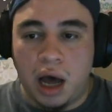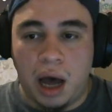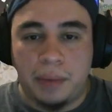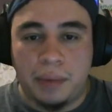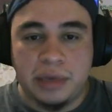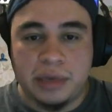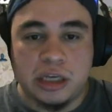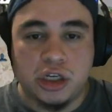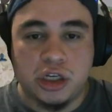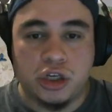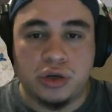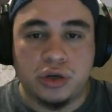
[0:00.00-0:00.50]

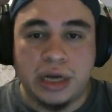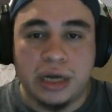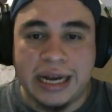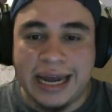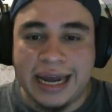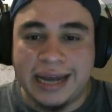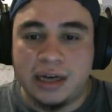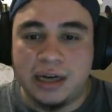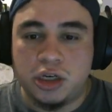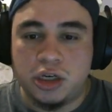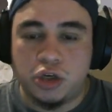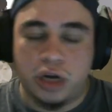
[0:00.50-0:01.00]
He's shooting
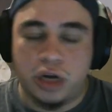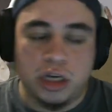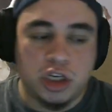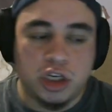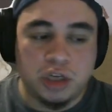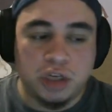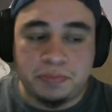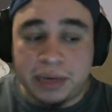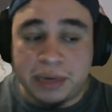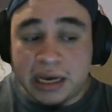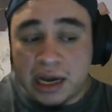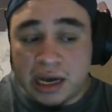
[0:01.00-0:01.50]
into
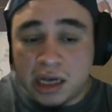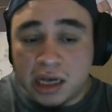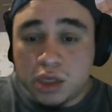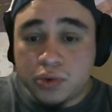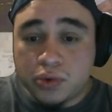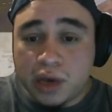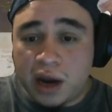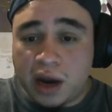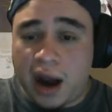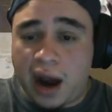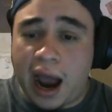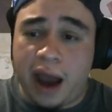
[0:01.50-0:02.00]
trenches. Because
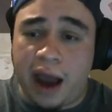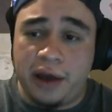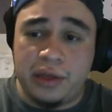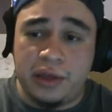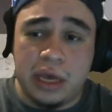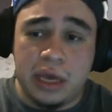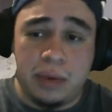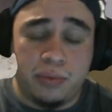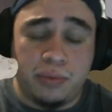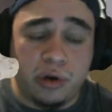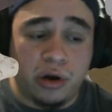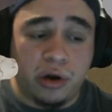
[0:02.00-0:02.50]
we are higher
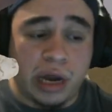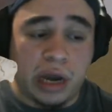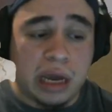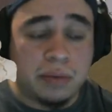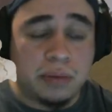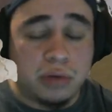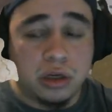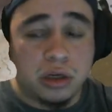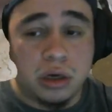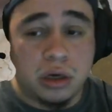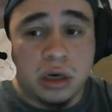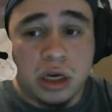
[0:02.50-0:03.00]
than him, we are
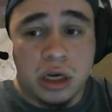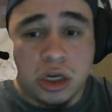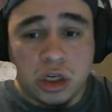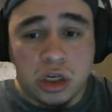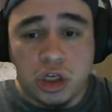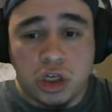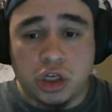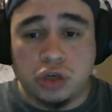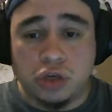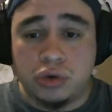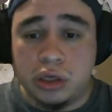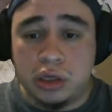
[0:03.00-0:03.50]
able to
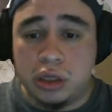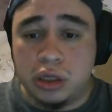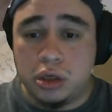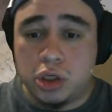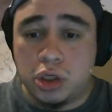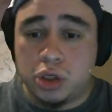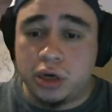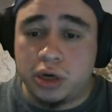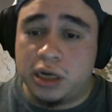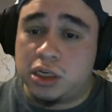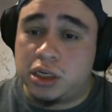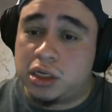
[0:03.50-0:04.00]
shoot in those
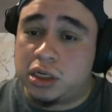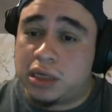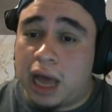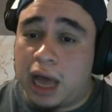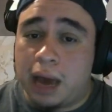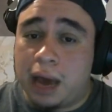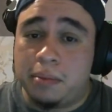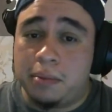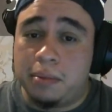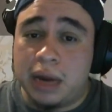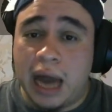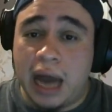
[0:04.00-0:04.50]
trenches.
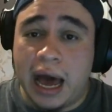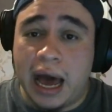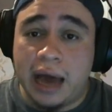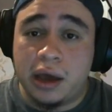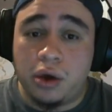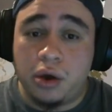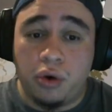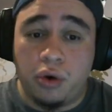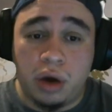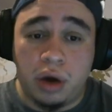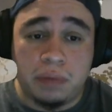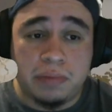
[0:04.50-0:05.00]
I'm not
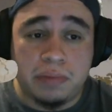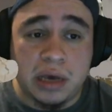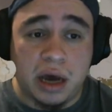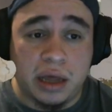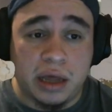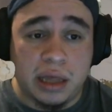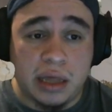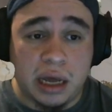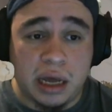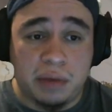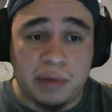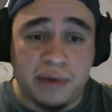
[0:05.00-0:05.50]
going
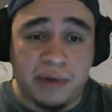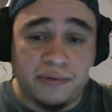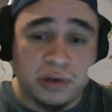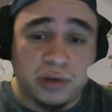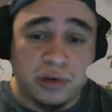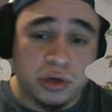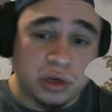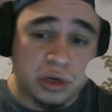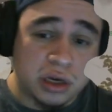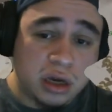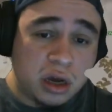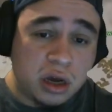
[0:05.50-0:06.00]
beyond the enemy
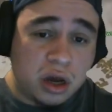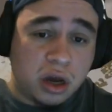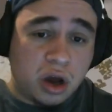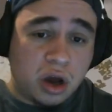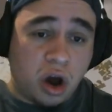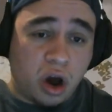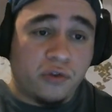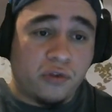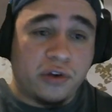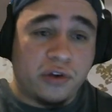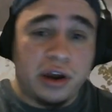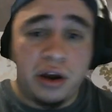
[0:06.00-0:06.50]
infantry.
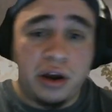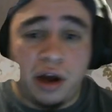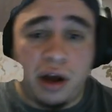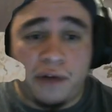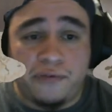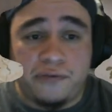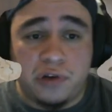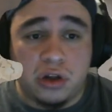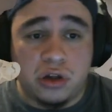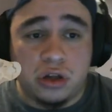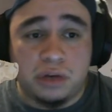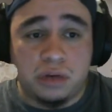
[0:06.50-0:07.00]
Over here, I
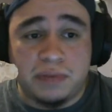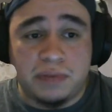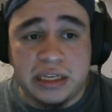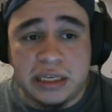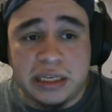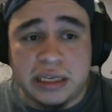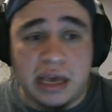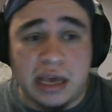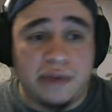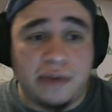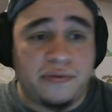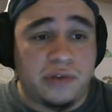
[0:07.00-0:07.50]
feel a little bit
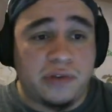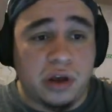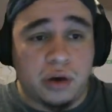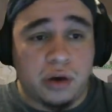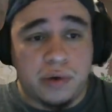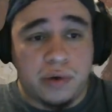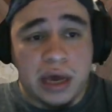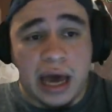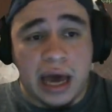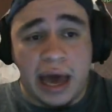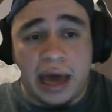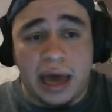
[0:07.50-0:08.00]
safe.
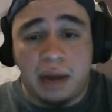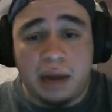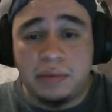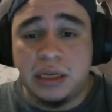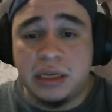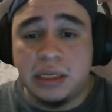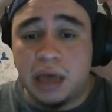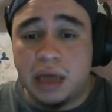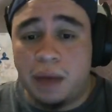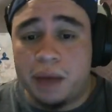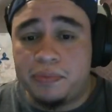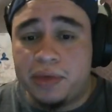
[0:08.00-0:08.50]
We got
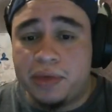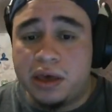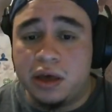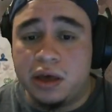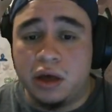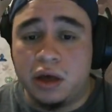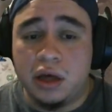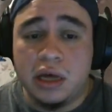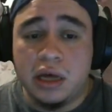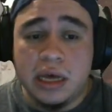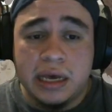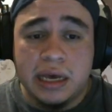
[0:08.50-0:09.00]
enemies up the
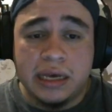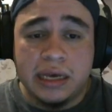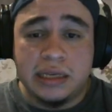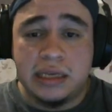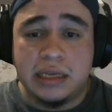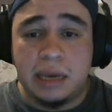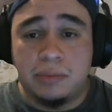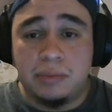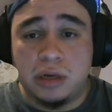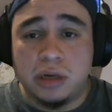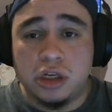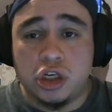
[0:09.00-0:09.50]
hill. He's
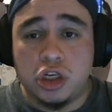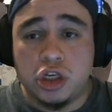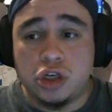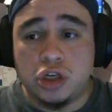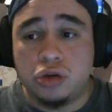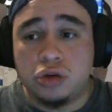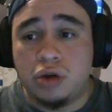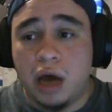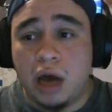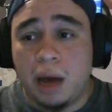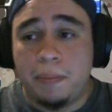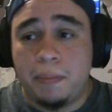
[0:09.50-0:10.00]
able to
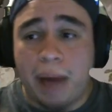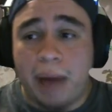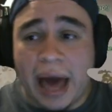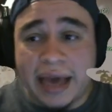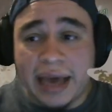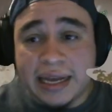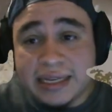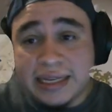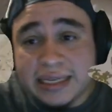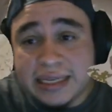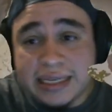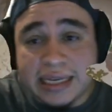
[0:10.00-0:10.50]
shoot up. I
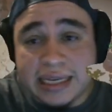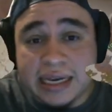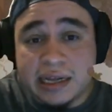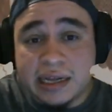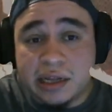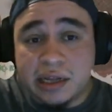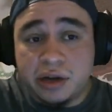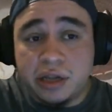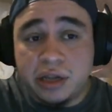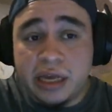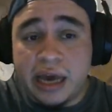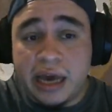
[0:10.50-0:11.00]
can see
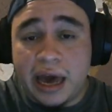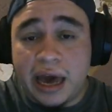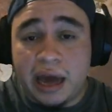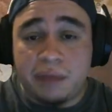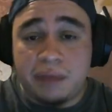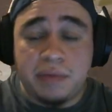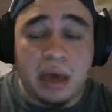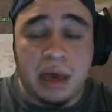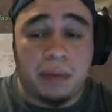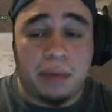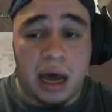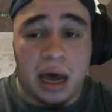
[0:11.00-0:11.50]
clearly ahead of
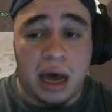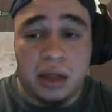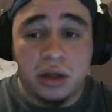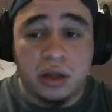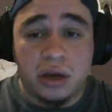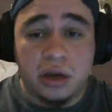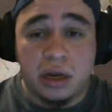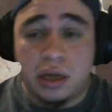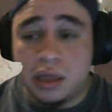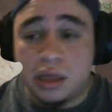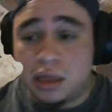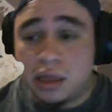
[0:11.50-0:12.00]
me. I'm not
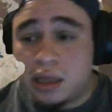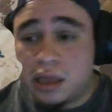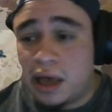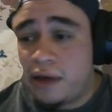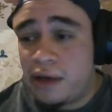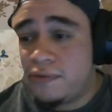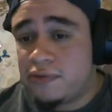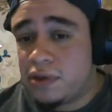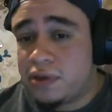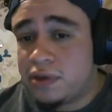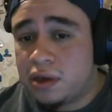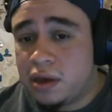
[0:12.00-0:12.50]
looking to the
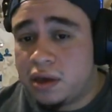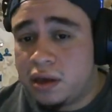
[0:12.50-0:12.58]
left.